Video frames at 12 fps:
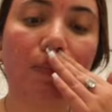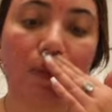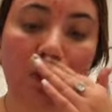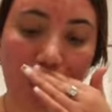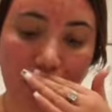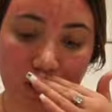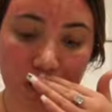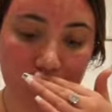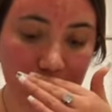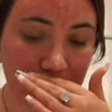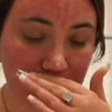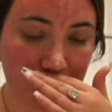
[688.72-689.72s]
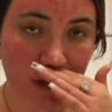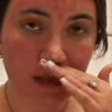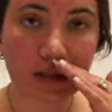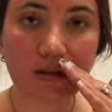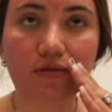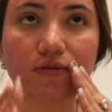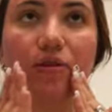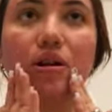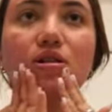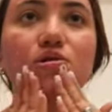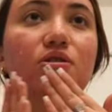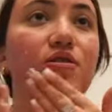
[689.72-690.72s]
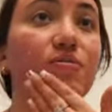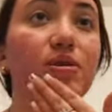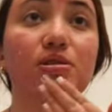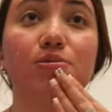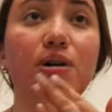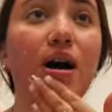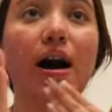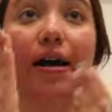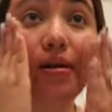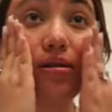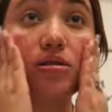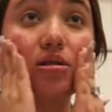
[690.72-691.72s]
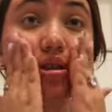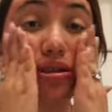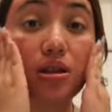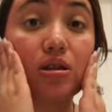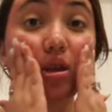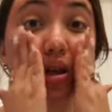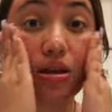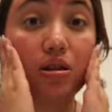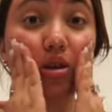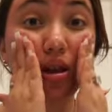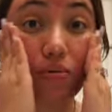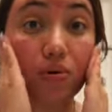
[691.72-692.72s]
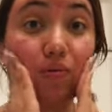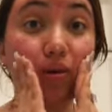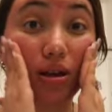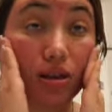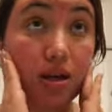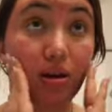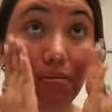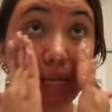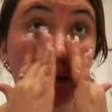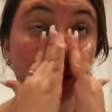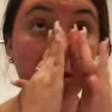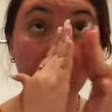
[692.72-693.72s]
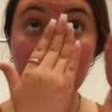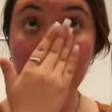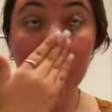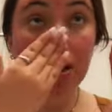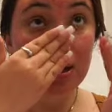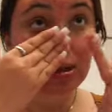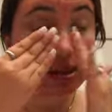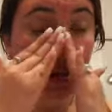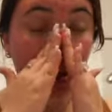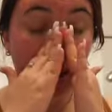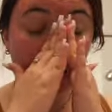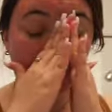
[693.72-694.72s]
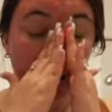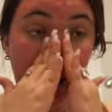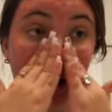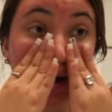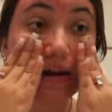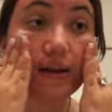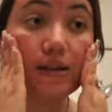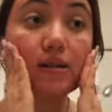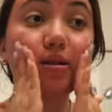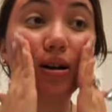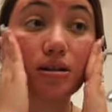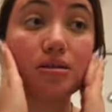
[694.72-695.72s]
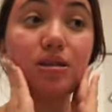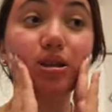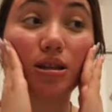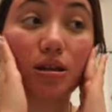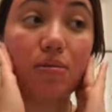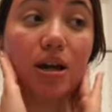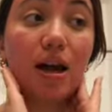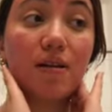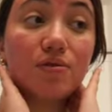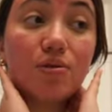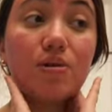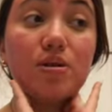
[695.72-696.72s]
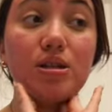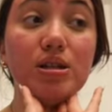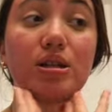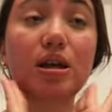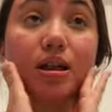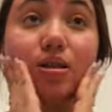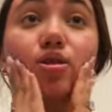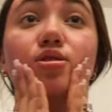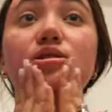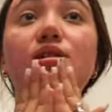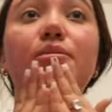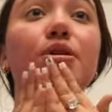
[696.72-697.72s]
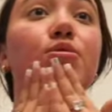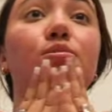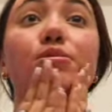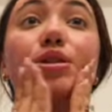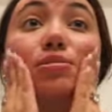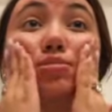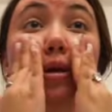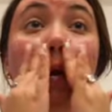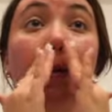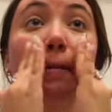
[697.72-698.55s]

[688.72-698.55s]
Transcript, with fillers: we're only supposed to stay for like 12 months. But I honestly think they, they went away in like a month. Because like I did not see them. Like afterwards it like looks like my normal lips.